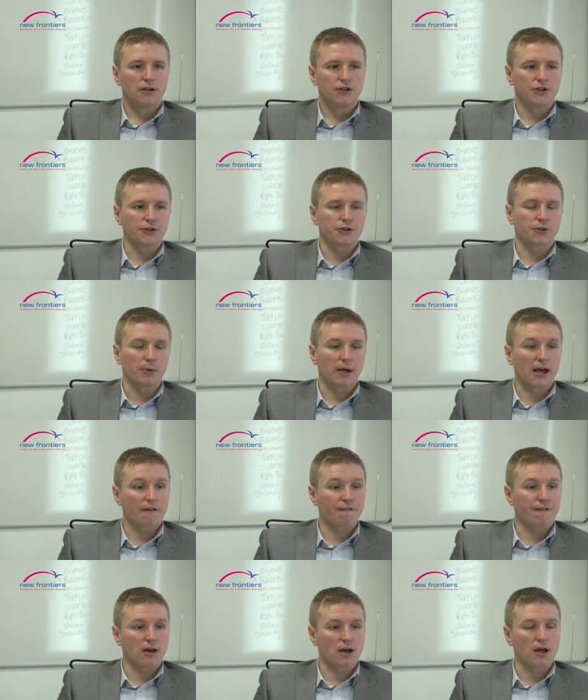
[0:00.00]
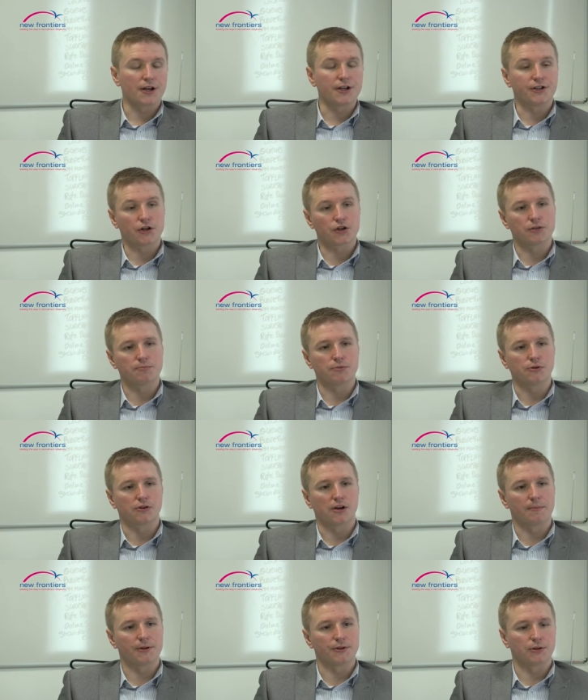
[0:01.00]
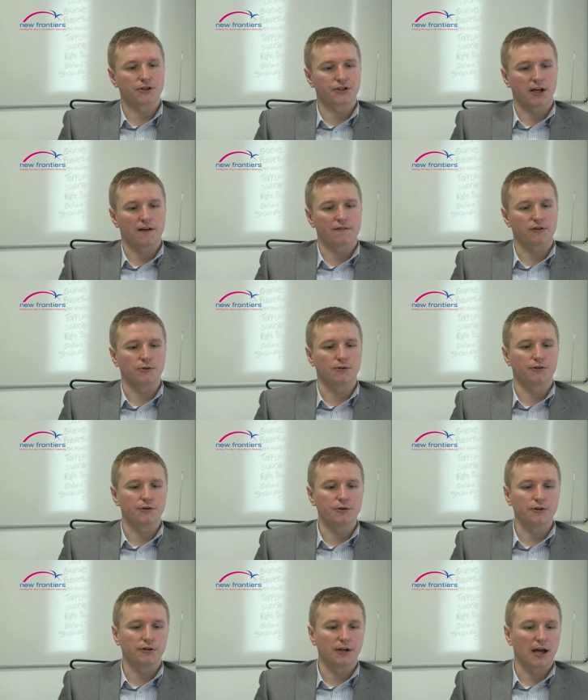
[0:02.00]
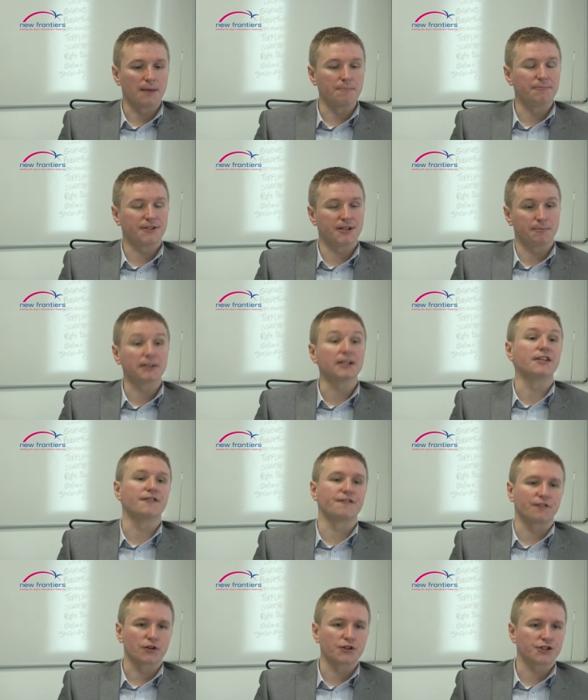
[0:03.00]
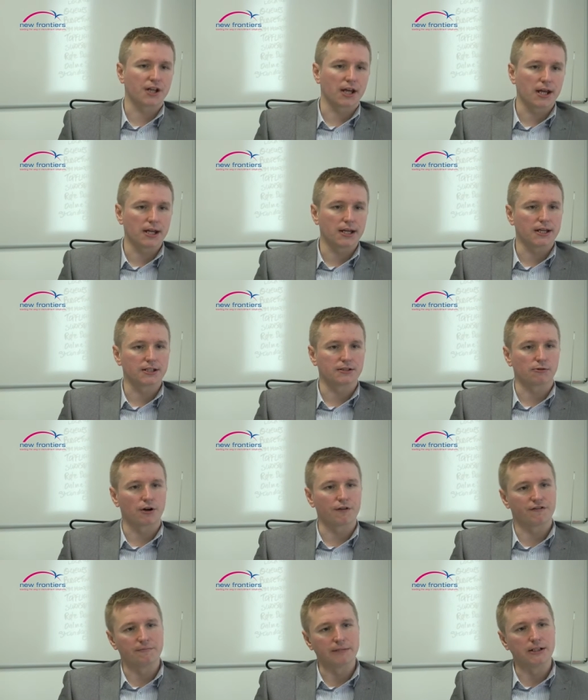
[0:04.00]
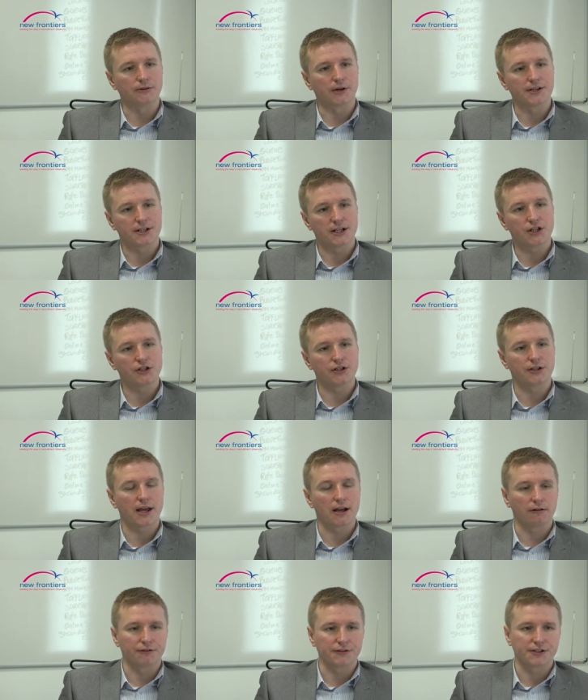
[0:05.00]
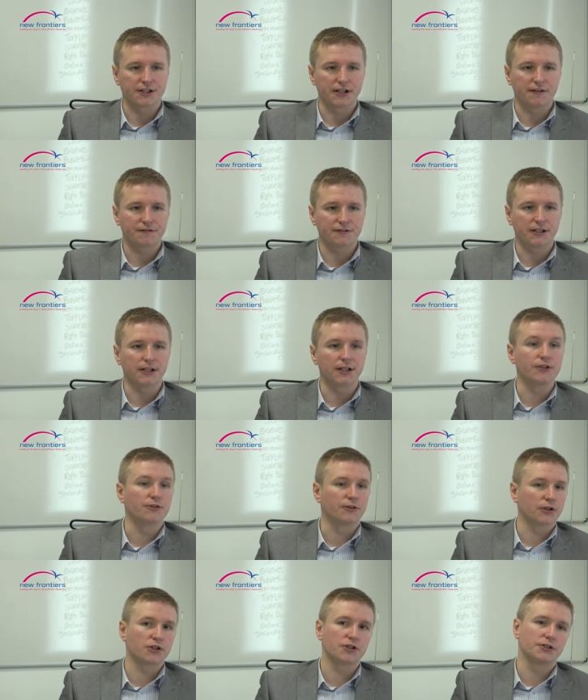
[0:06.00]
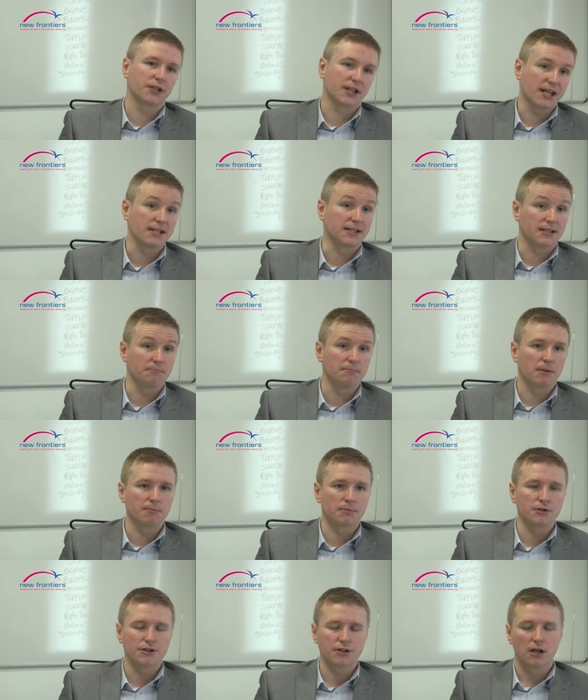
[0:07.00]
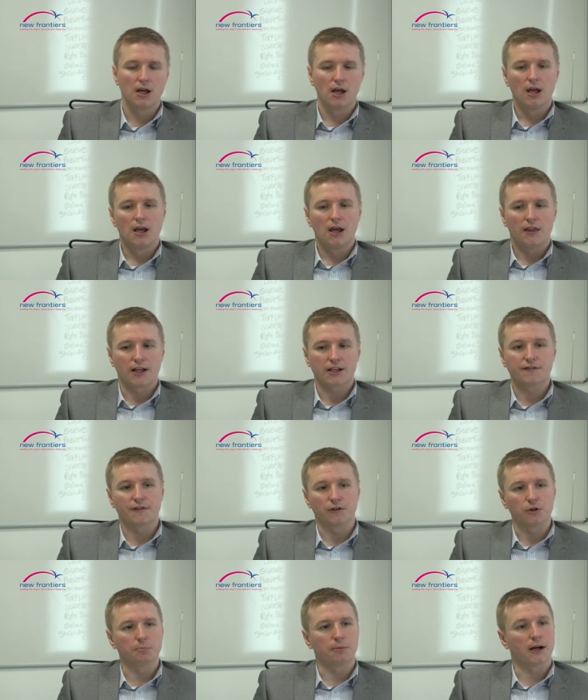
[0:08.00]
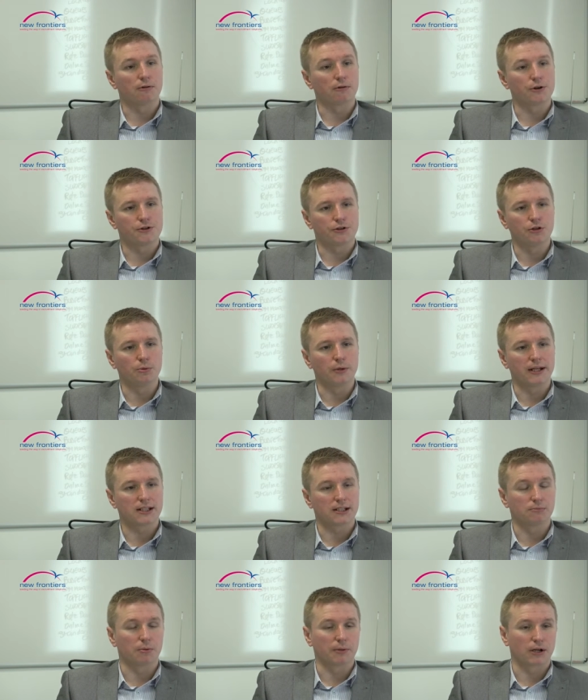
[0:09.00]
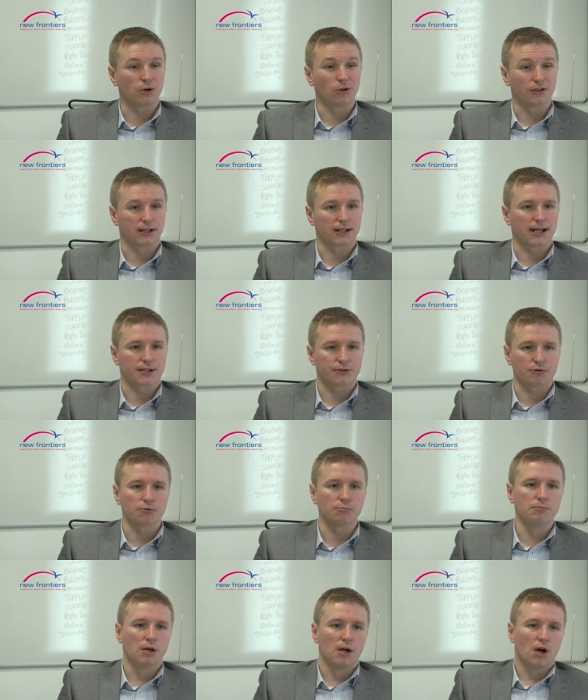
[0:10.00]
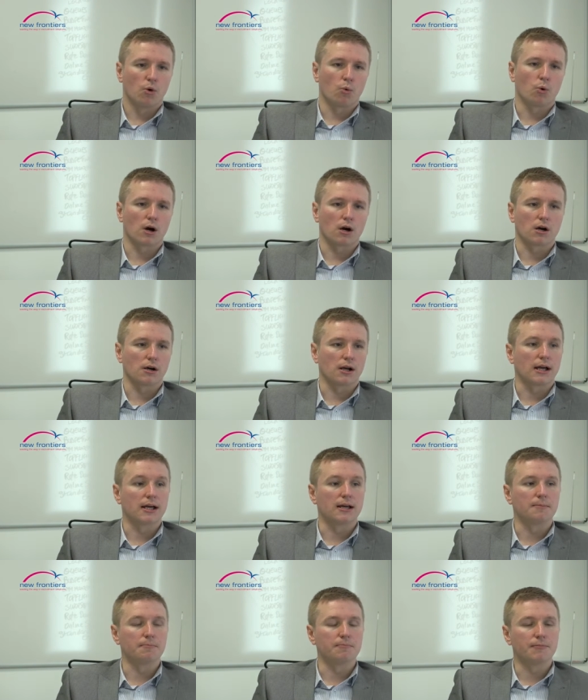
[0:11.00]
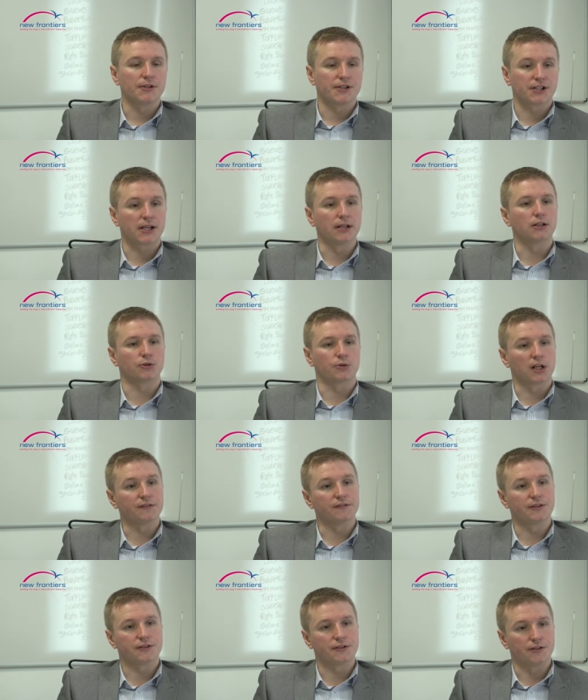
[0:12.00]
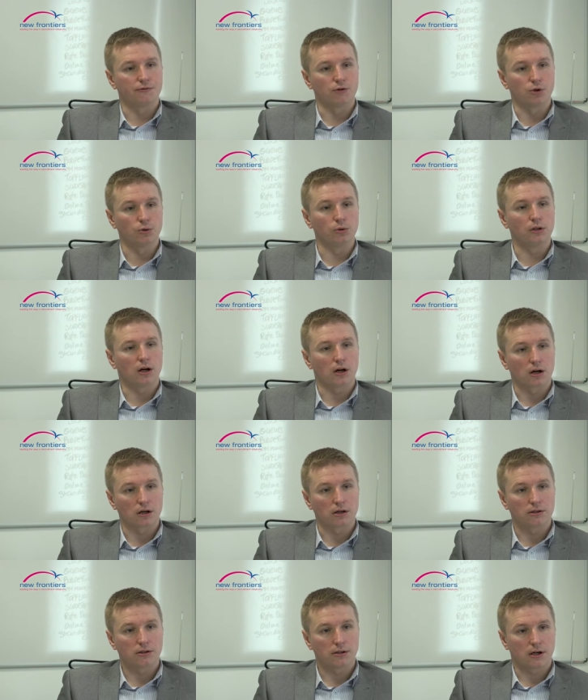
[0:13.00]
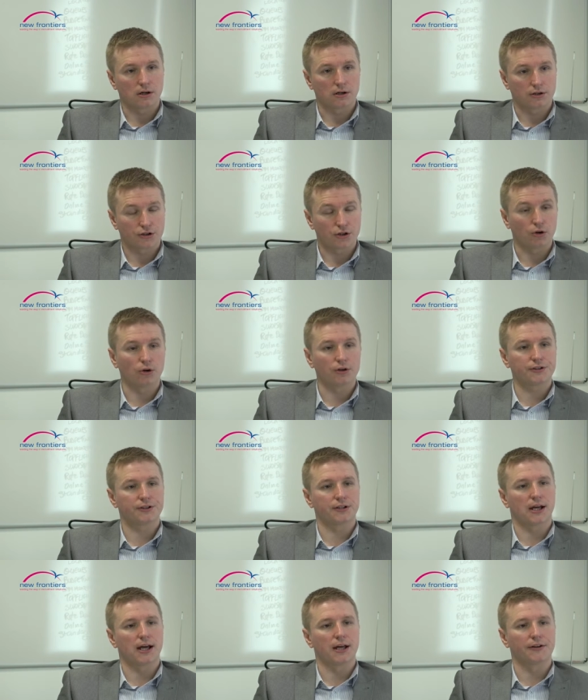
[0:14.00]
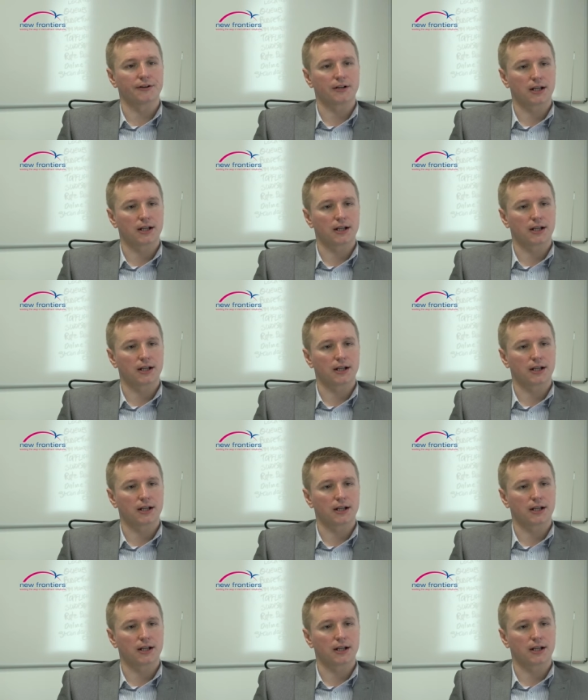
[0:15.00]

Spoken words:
Sure, so we have an induction program that all staff go through, and typically the first day is around familiarisation, health and safety, and introduction to key team members. That's followed by around 2 weeks in what we call the classroom, where the skills relevant to the role are taught and